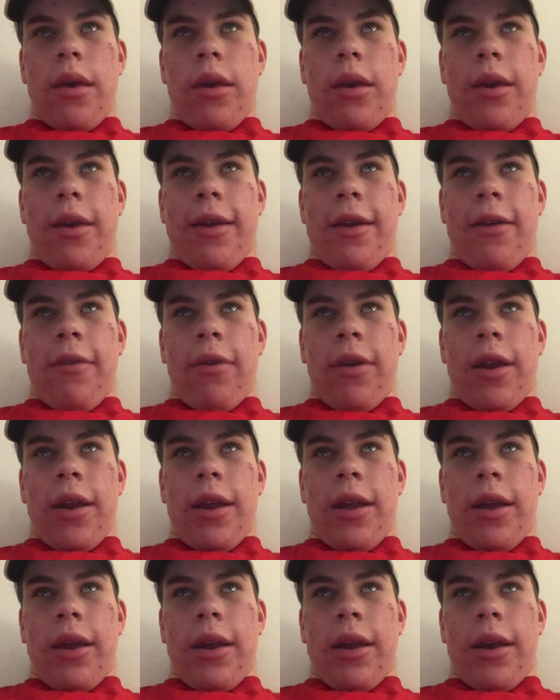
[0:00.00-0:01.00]

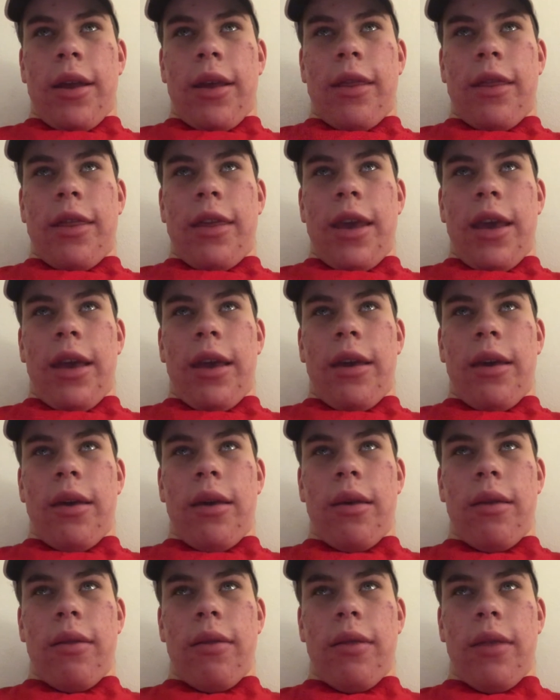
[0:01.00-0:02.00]
And I think
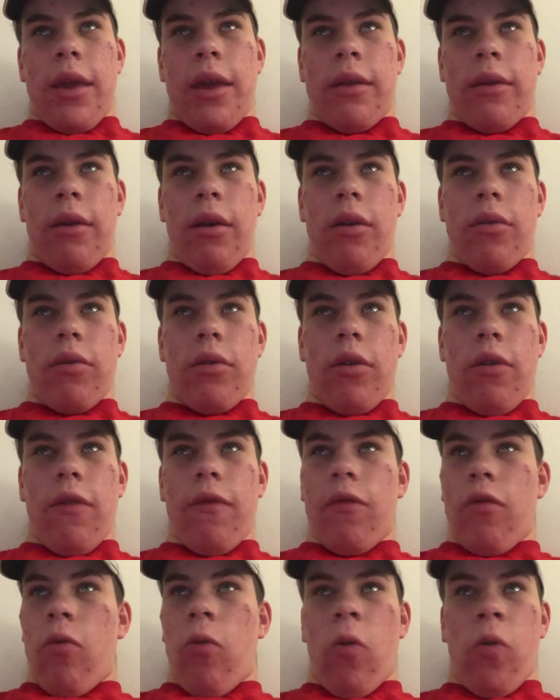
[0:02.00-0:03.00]
that,
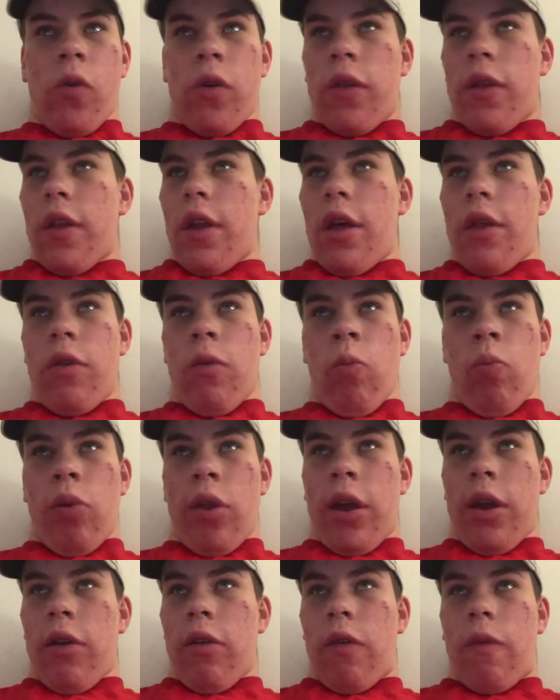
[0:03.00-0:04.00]
of course, other
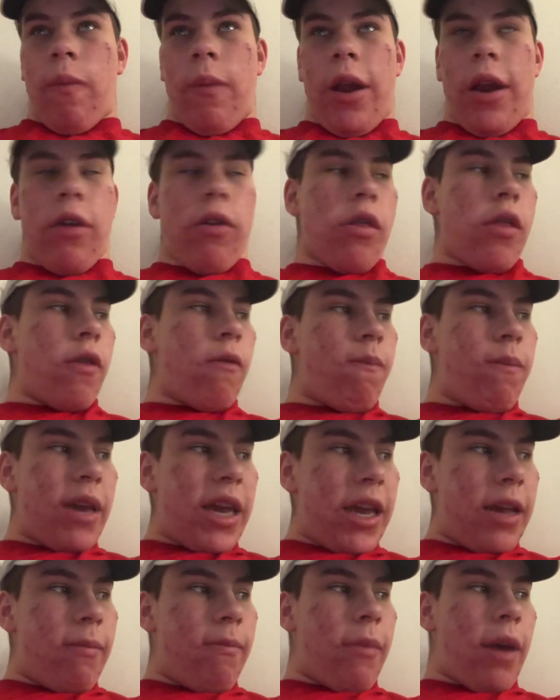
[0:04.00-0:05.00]
players matter.
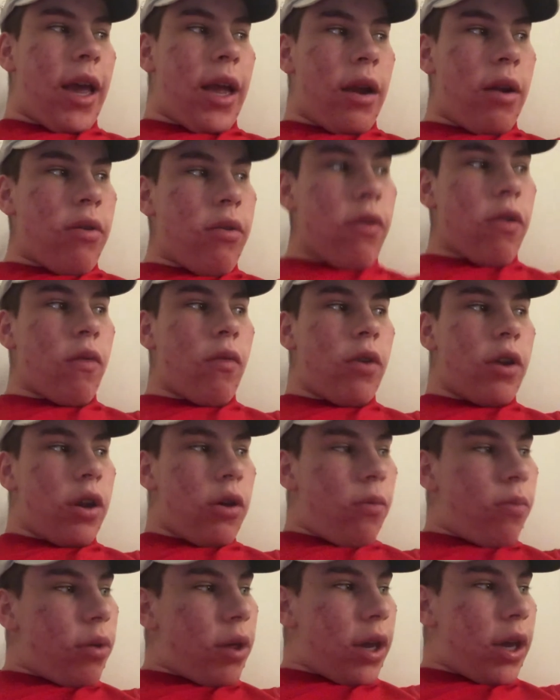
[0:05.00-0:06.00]
Speed matters when
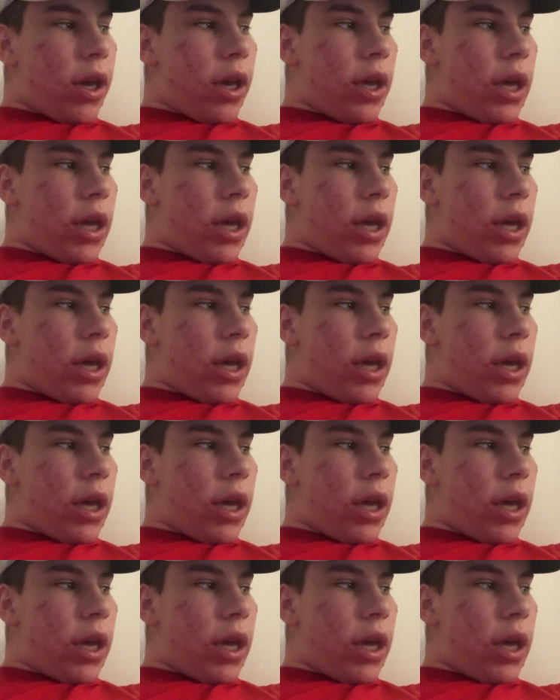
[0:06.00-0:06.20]
you're playing